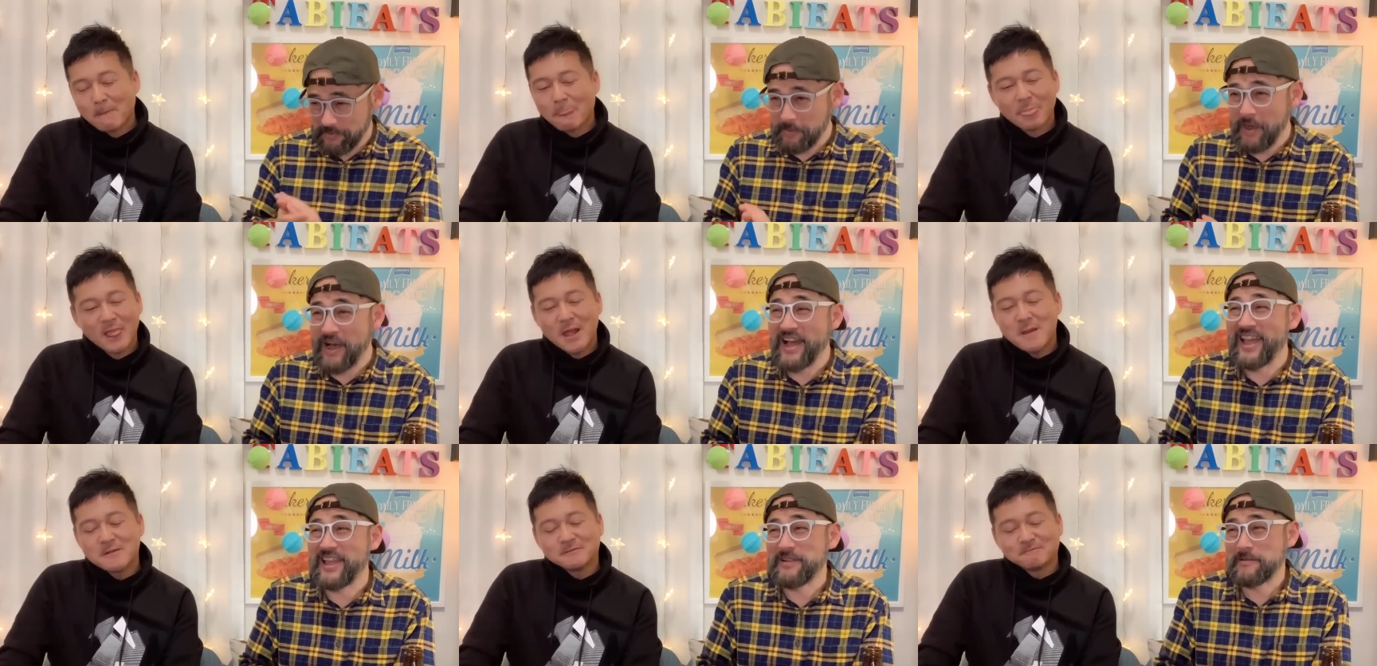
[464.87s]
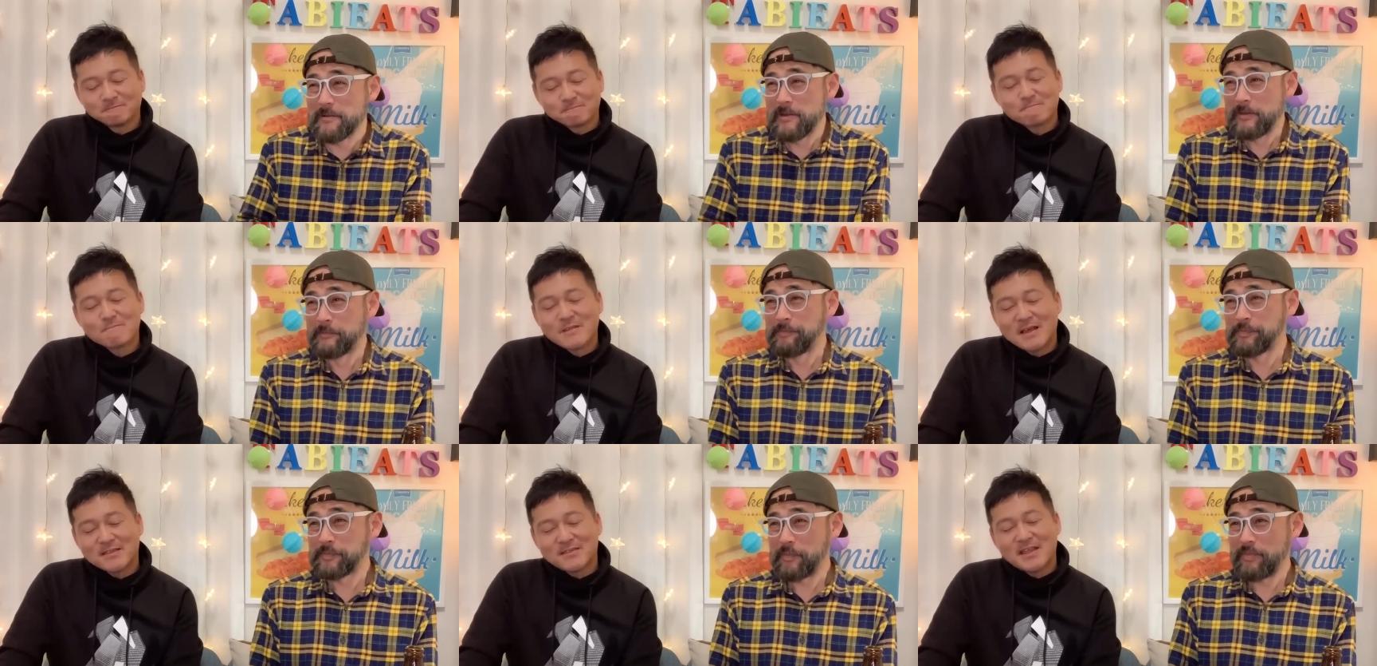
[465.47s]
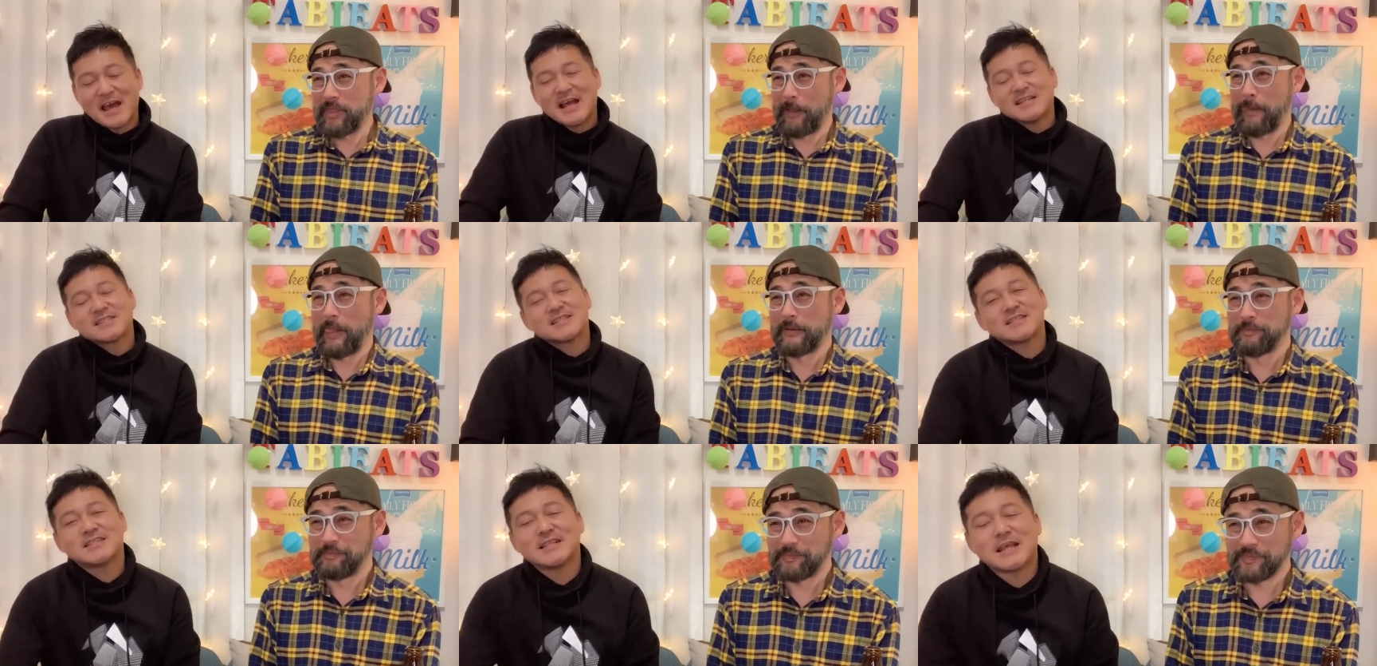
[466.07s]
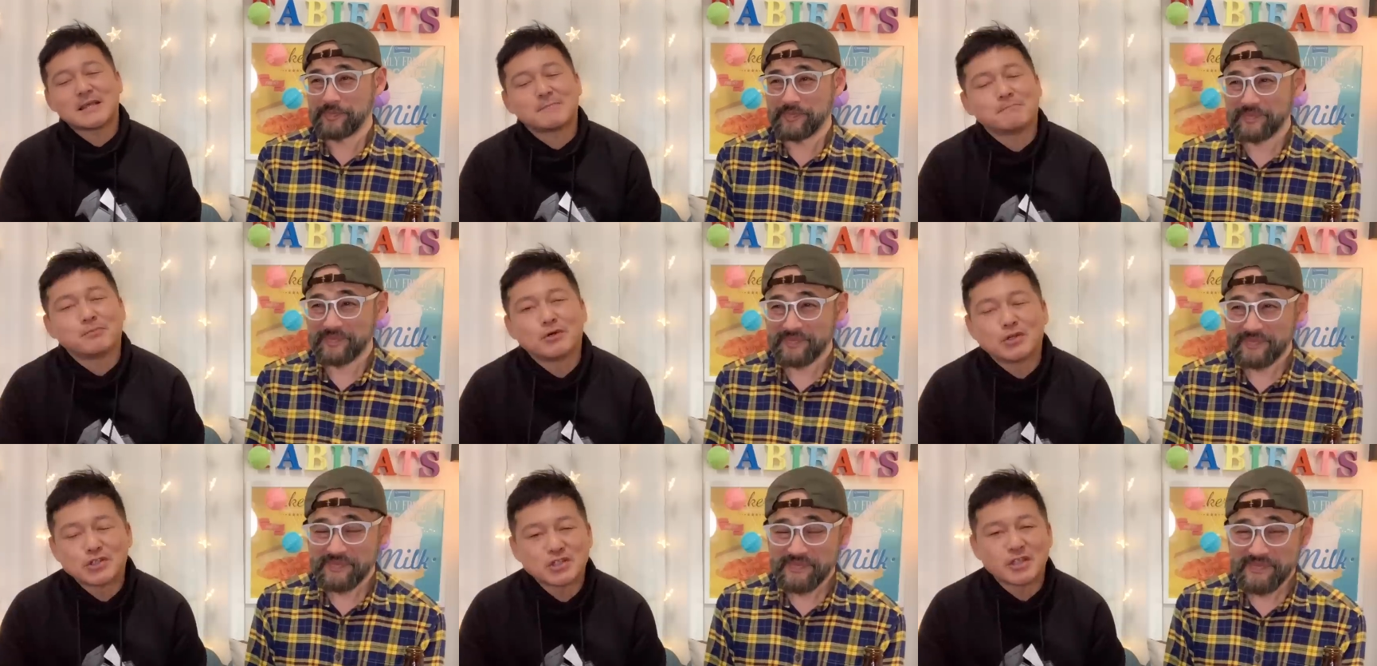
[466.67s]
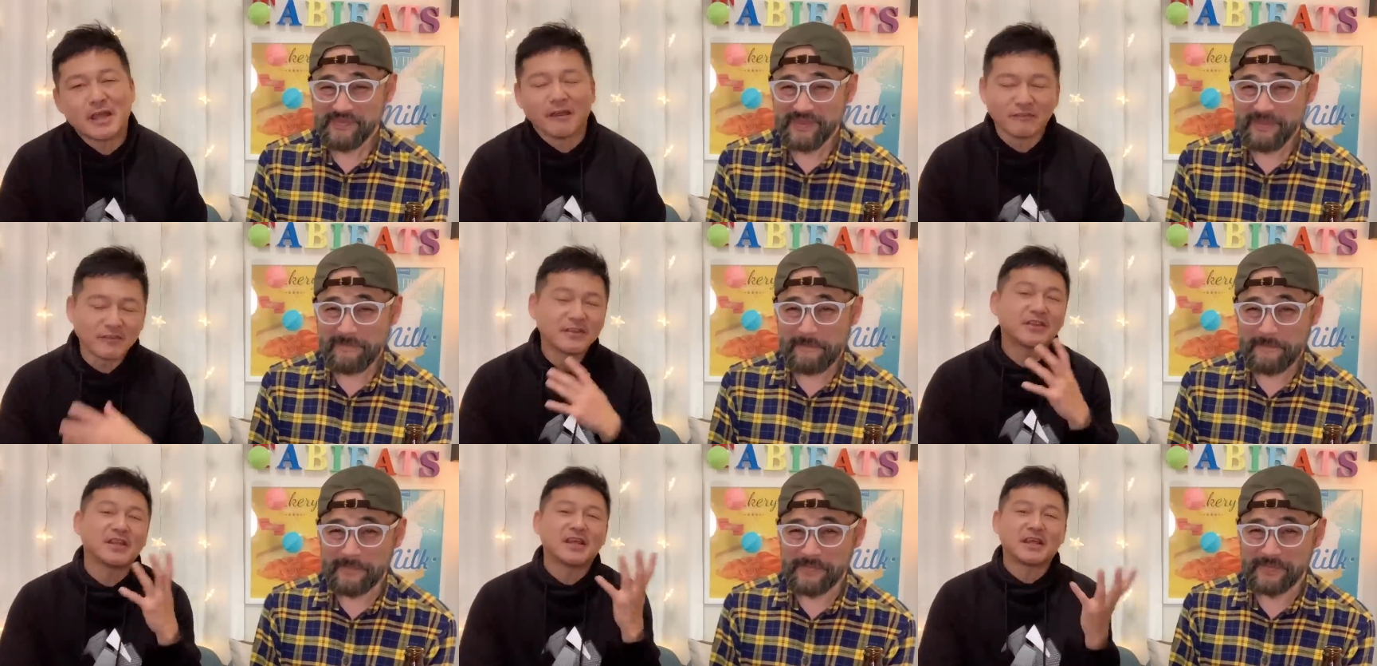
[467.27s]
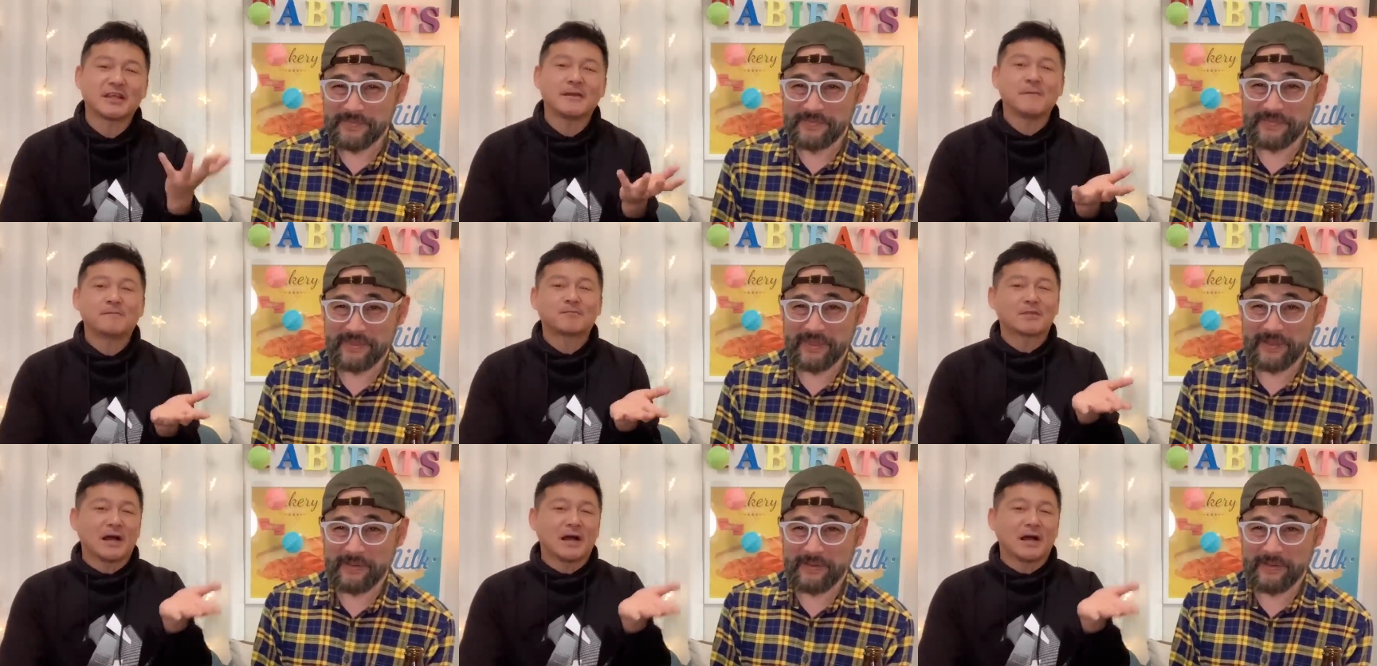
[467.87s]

Speaker 1: my. That just like pushed everything